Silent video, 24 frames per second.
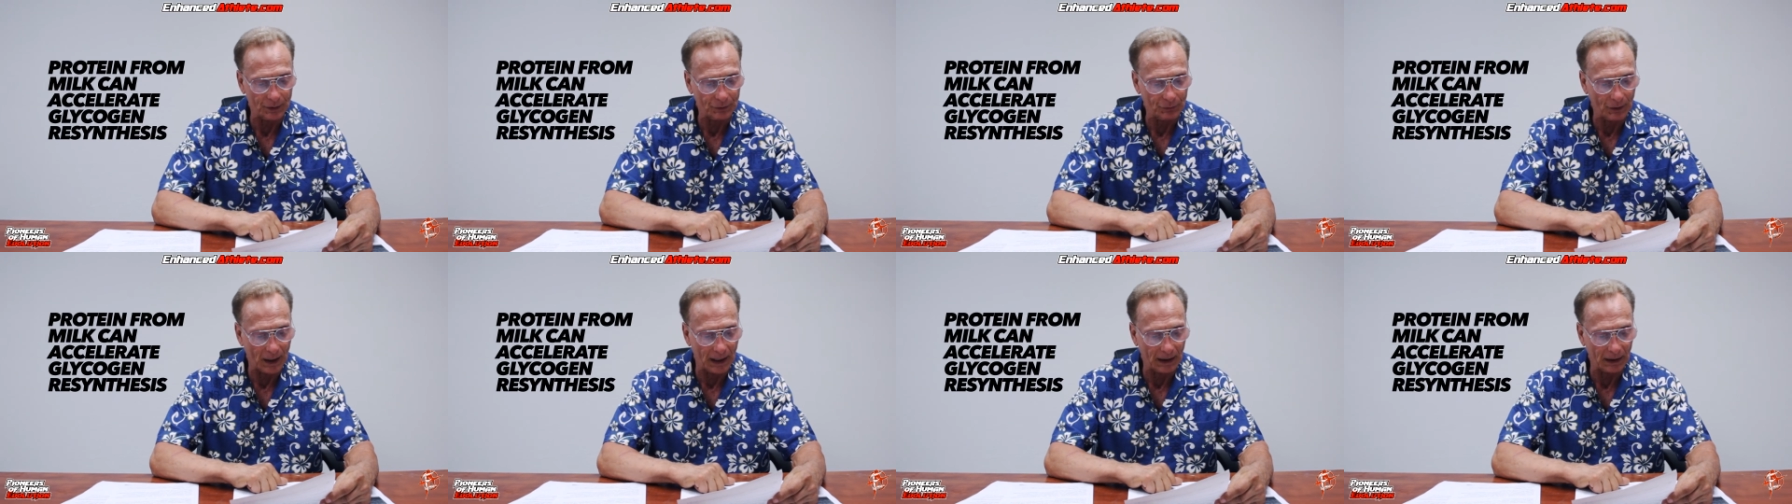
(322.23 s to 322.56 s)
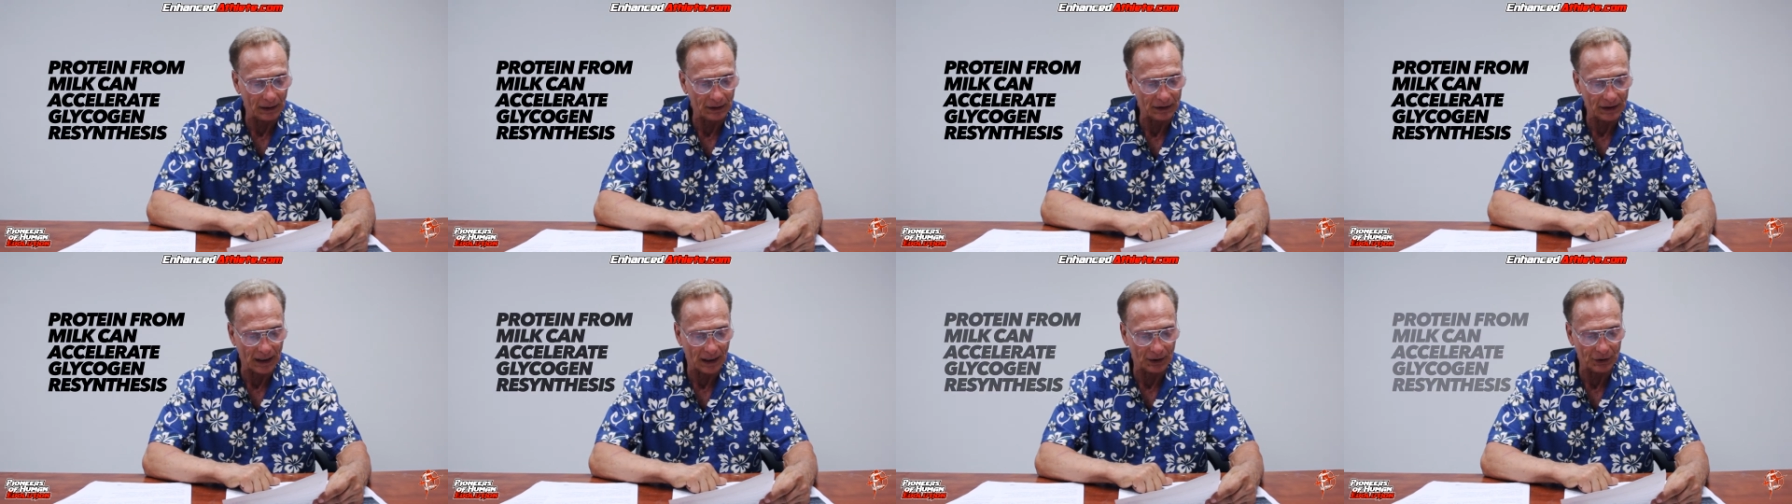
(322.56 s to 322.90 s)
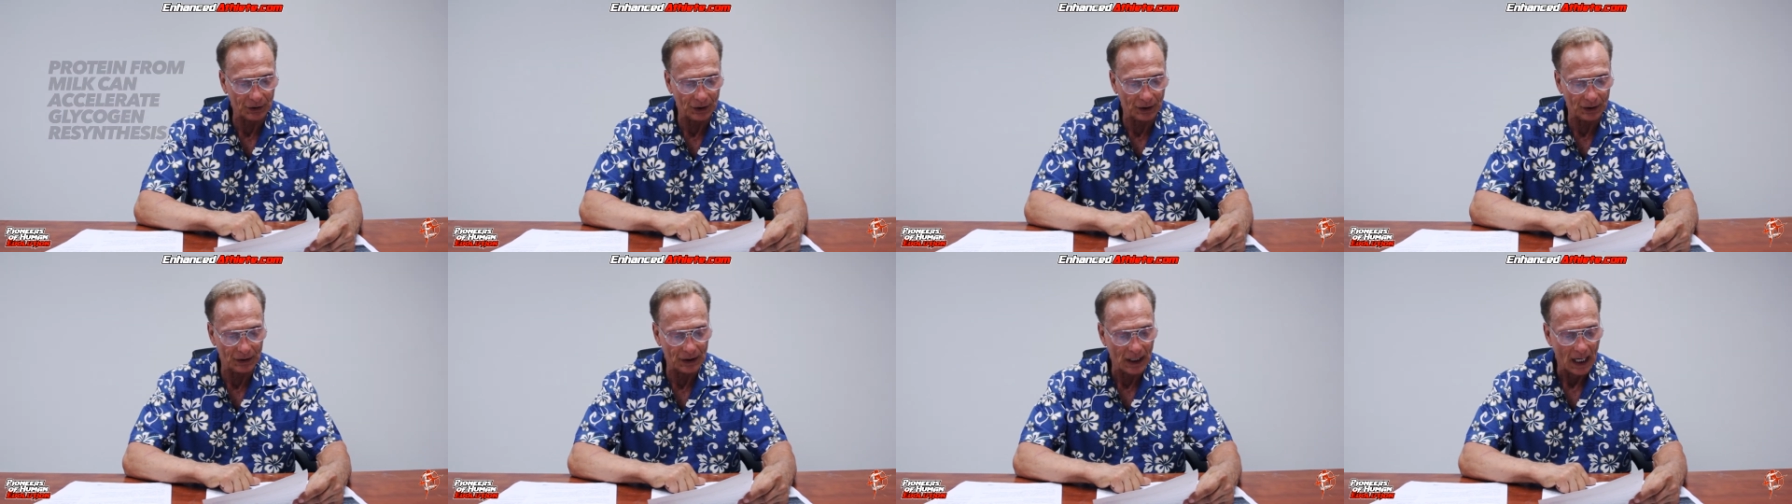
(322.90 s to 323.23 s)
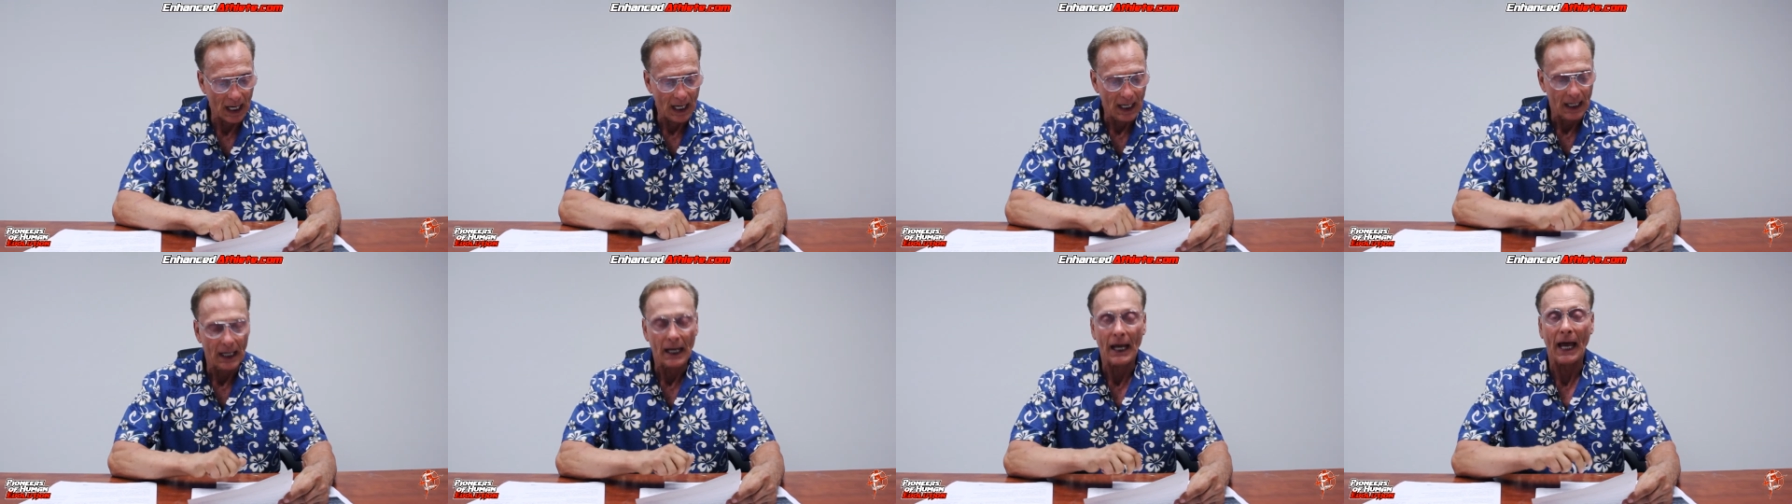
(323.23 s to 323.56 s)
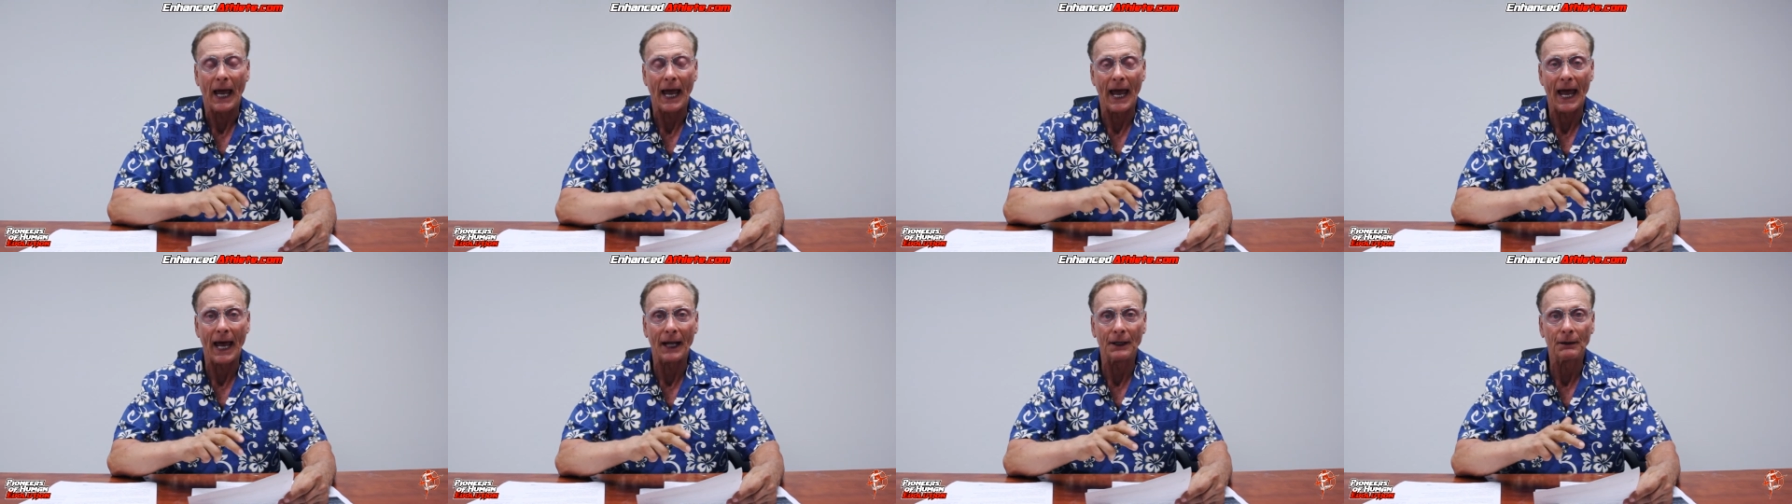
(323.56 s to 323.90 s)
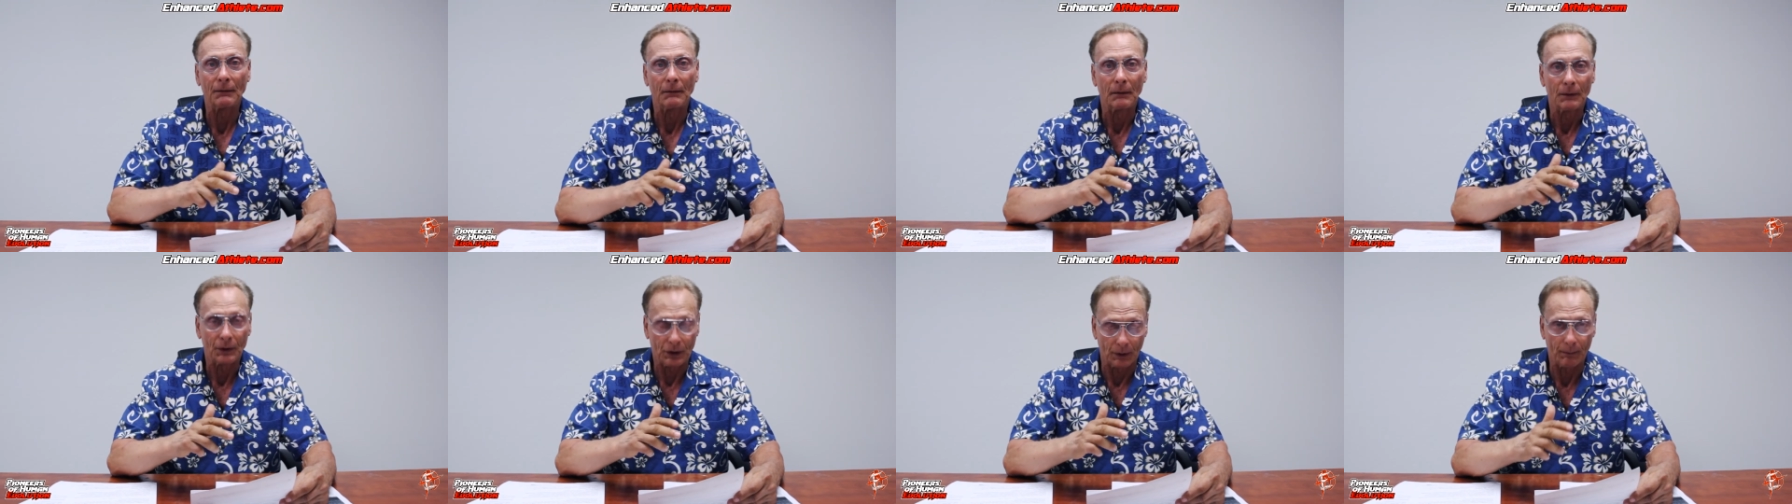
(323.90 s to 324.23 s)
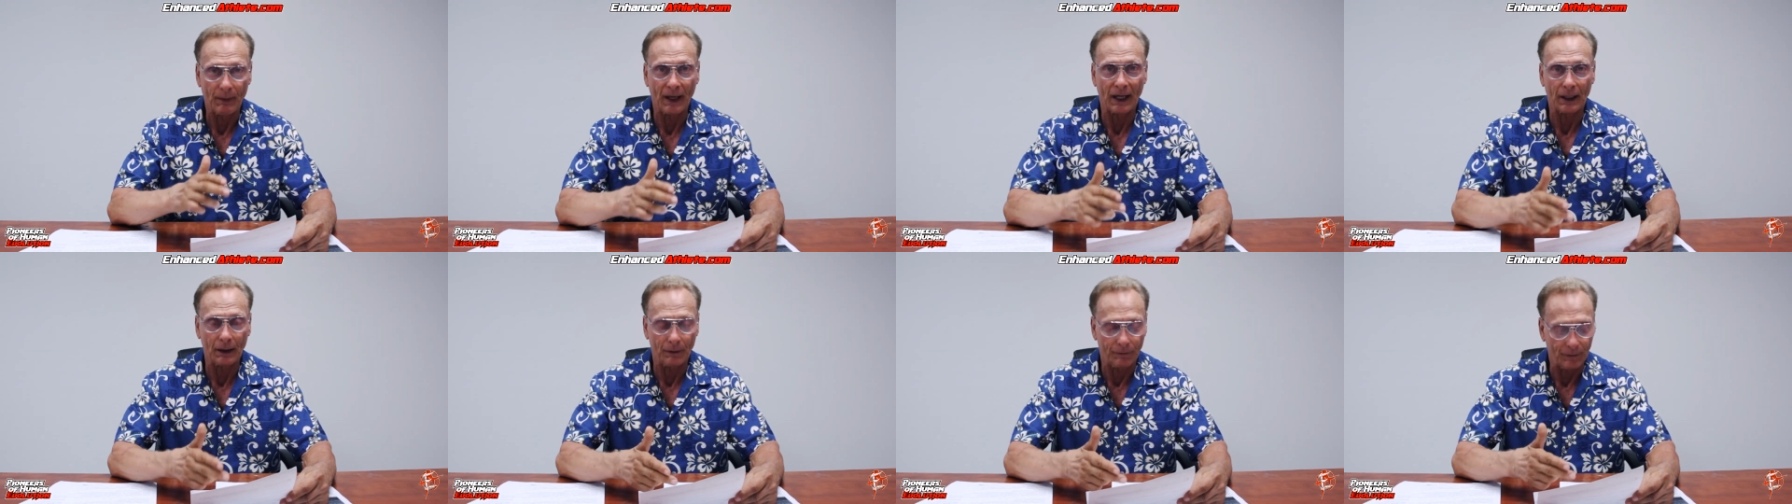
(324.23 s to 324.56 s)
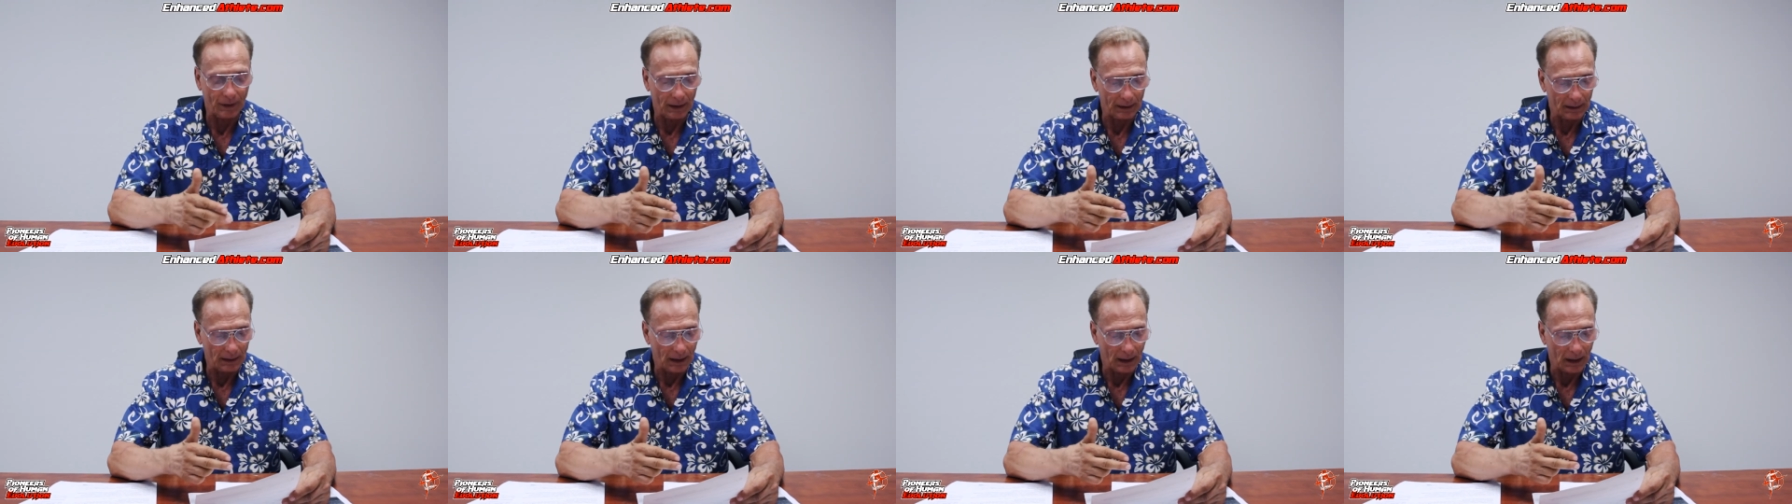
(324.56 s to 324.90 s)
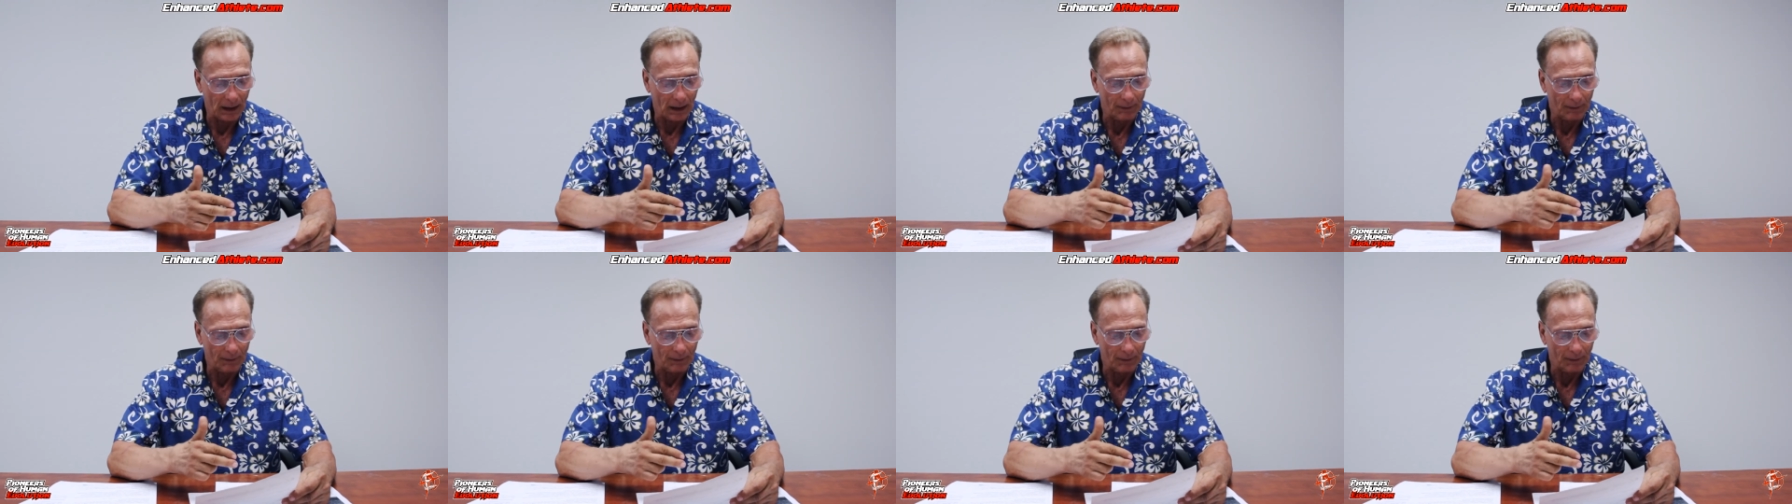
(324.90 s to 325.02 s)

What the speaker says: training sessions, and to benefit,